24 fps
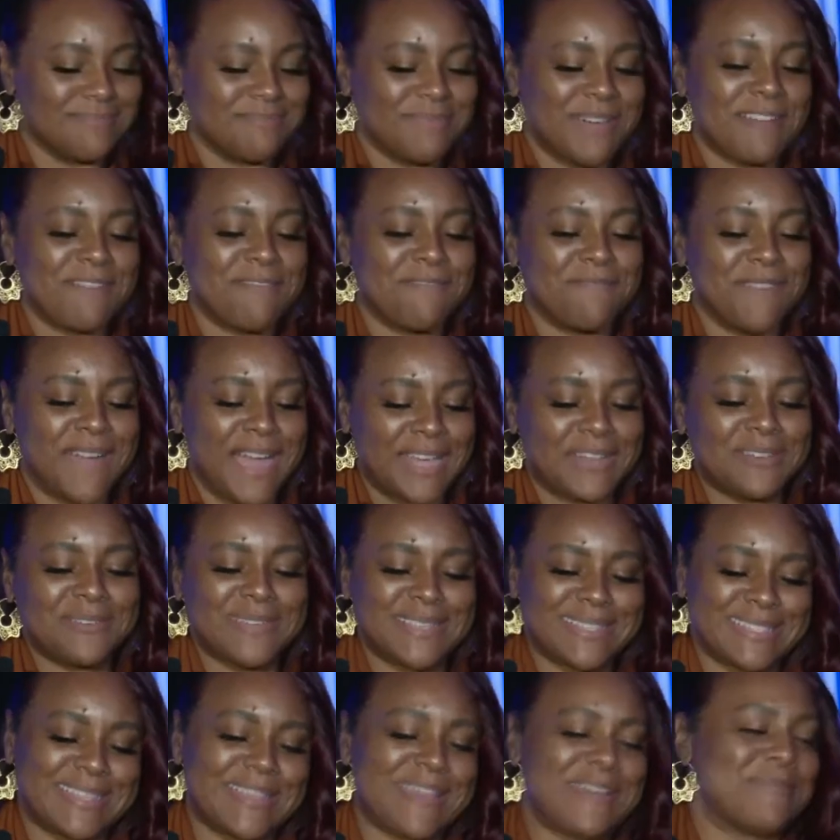my final
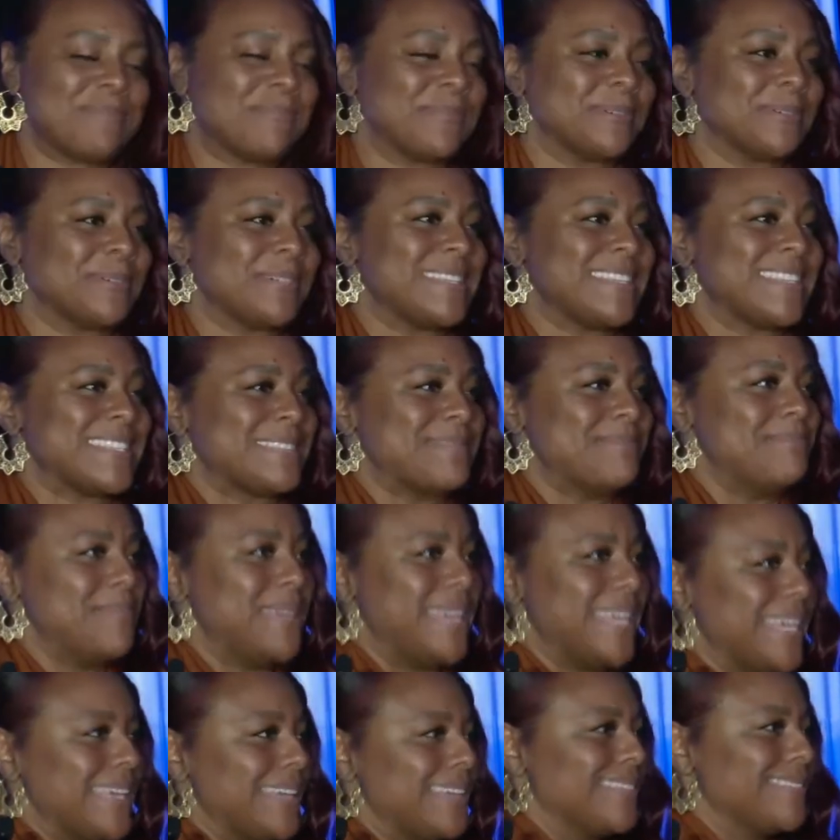example is
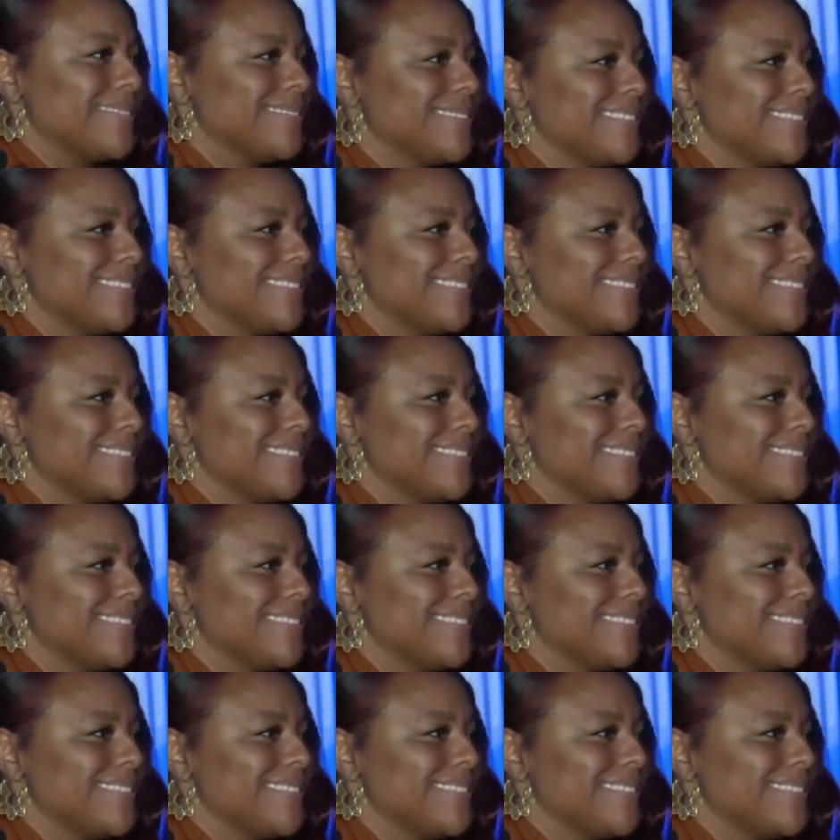me.